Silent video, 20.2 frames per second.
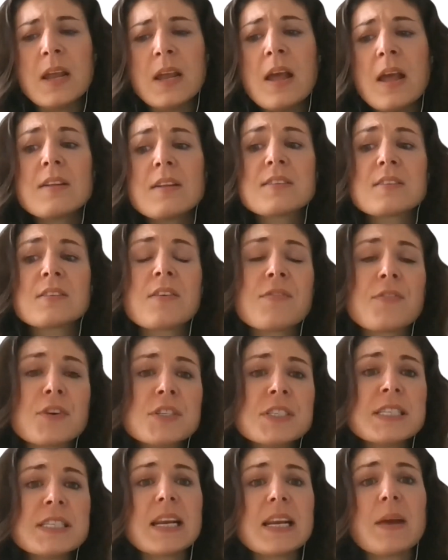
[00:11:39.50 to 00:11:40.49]
So the first
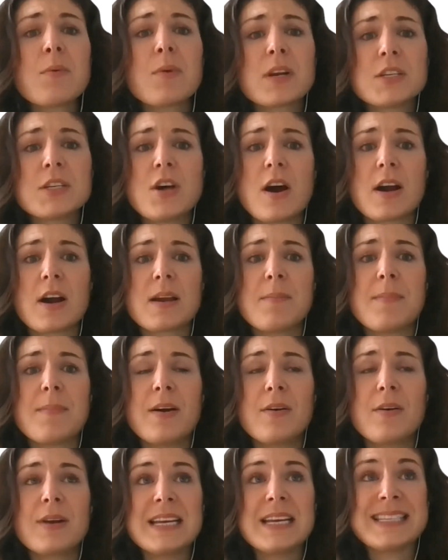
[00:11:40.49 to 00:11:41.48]
that I want to talk
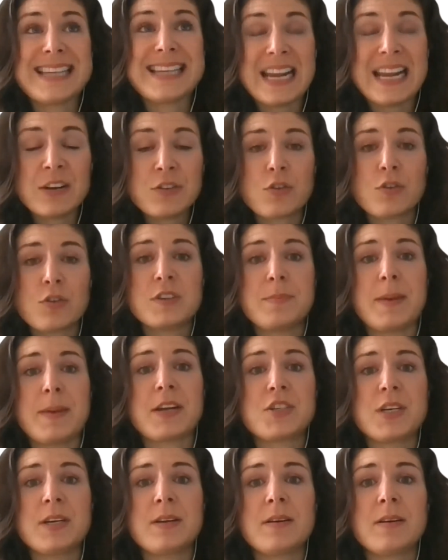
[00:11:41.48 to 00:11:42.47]
about is
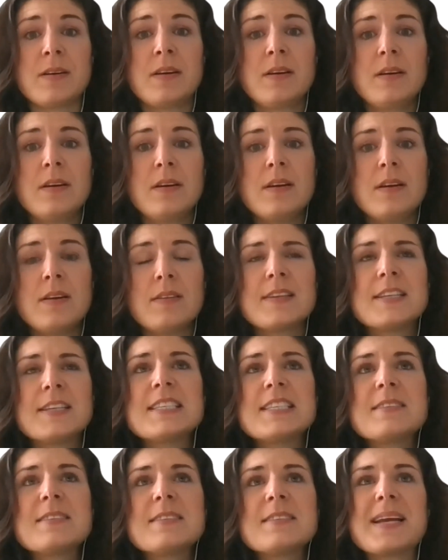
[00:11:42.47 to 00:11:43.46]
introspection. This
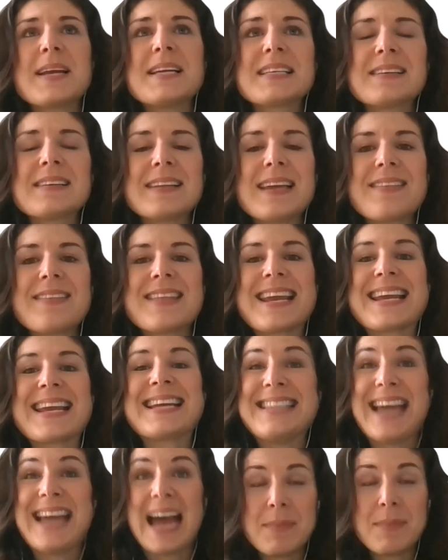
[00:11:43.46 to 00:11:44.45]
is basically the
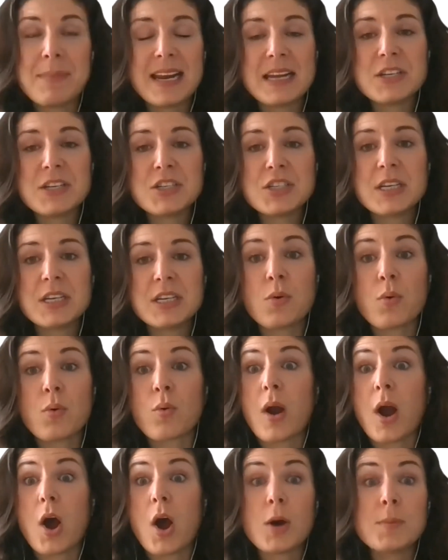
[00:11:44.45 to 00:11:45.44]
examination
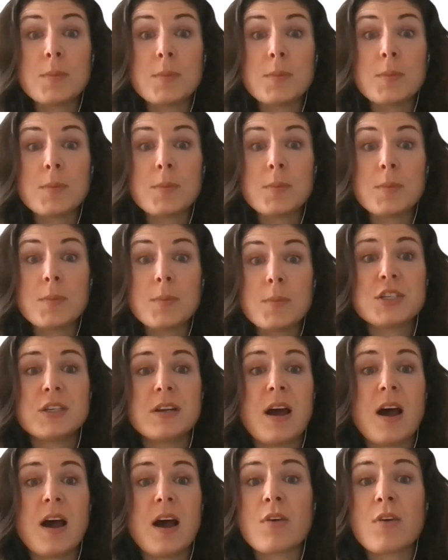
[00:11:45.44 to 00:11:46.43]
or
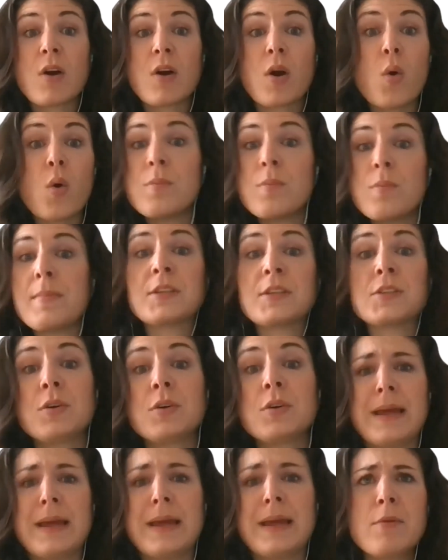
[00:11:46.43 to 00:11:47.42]
observation of our own
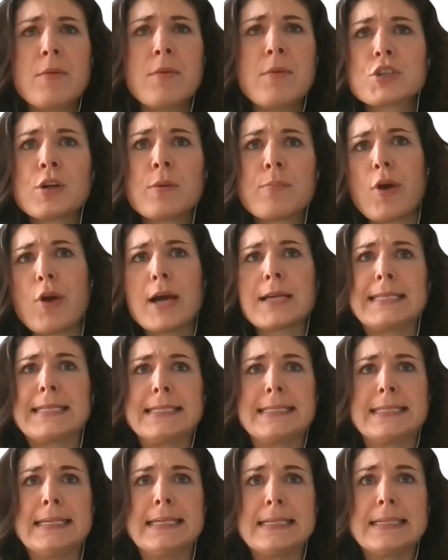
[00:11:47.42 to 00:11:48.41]
mental and emotional
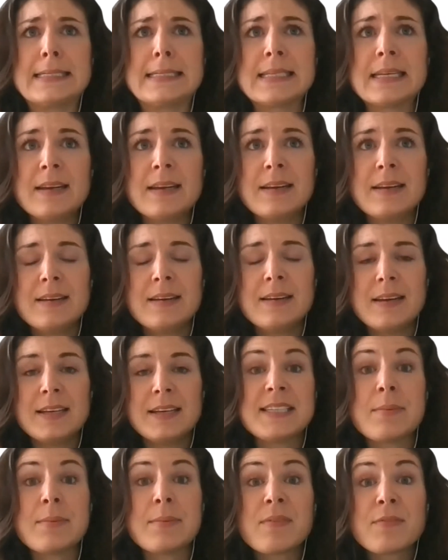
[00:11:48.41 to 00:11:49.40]
processes. And
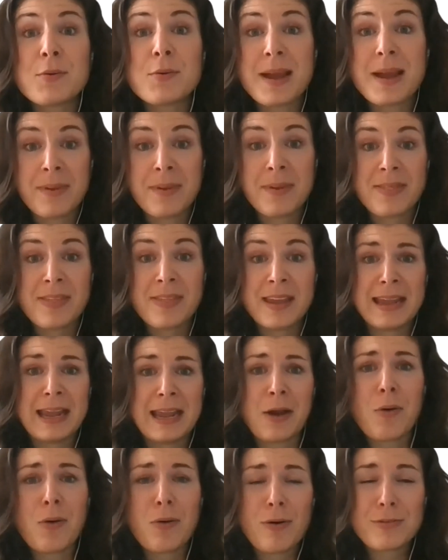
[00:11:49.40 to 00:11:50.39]
some of you might be thinking,
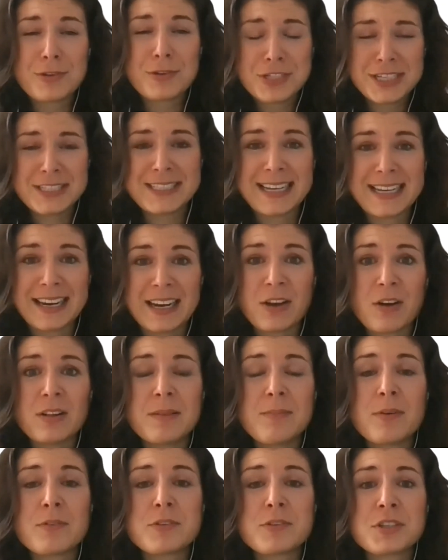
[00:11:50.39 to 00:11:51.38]
oh, she's getting all
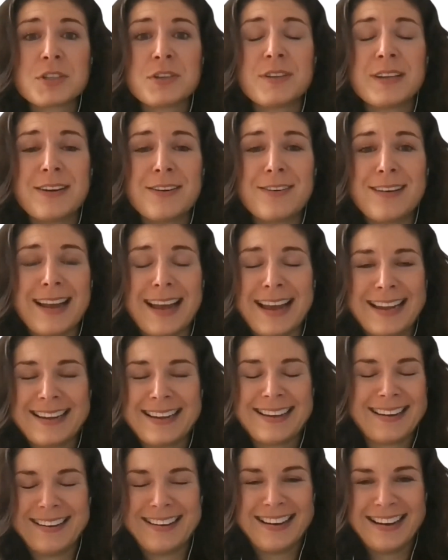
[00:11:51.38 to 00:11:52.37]
emotional here,
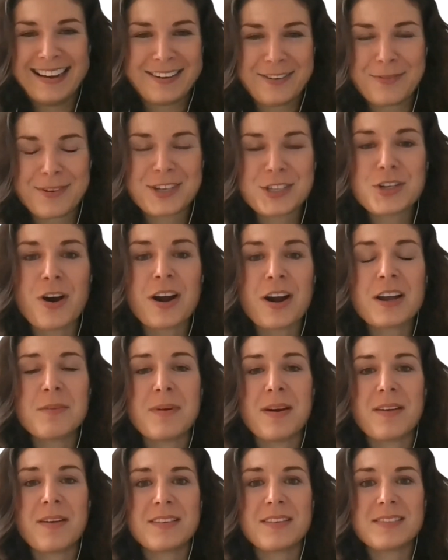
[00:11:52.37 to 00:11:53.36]
like, I don't want to talk
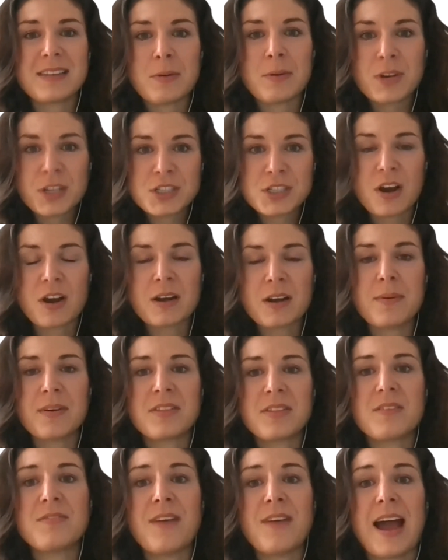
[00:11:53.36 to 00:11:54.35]
about this. I want to talk about
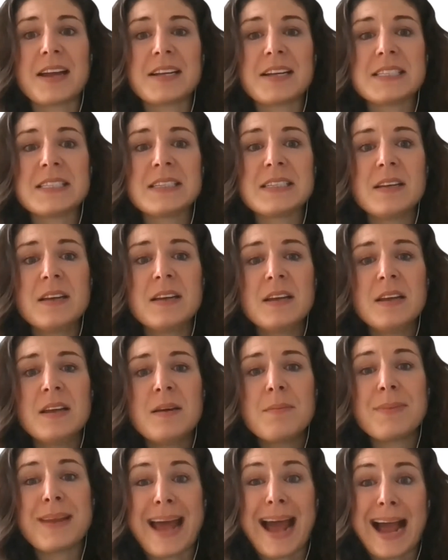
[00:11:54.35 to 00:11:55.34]
the facts.
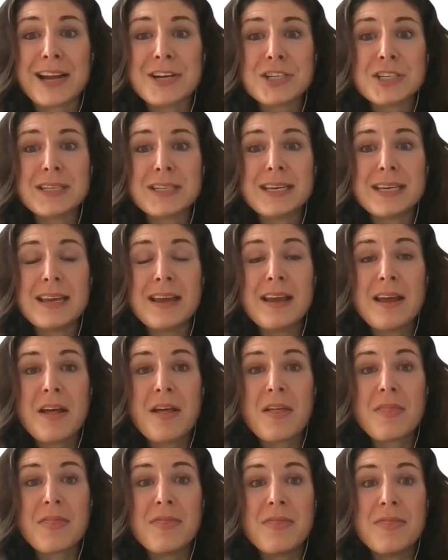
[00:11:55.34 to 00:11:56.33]
But actually,
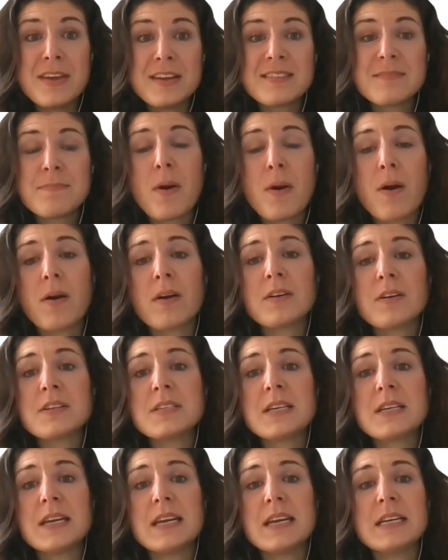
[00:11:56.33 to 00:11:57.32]
this part
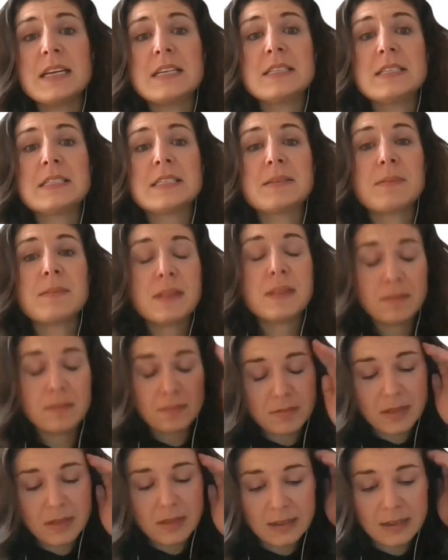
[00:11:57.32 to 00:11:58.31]
is
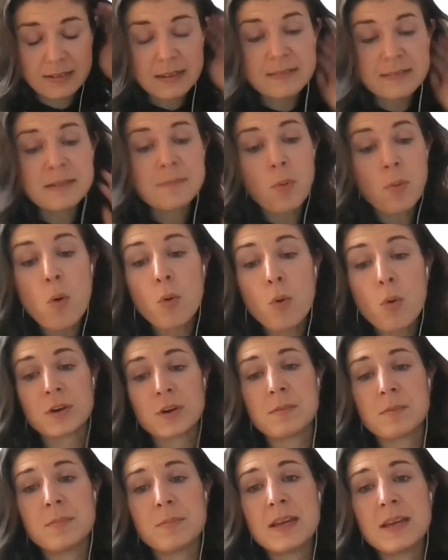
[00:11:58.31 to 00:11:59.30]

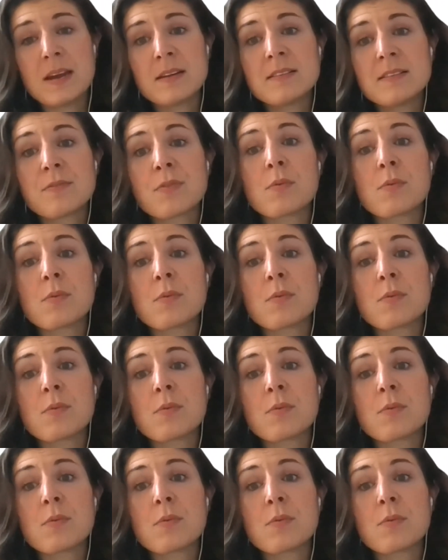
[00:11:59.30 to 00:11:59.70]
important because for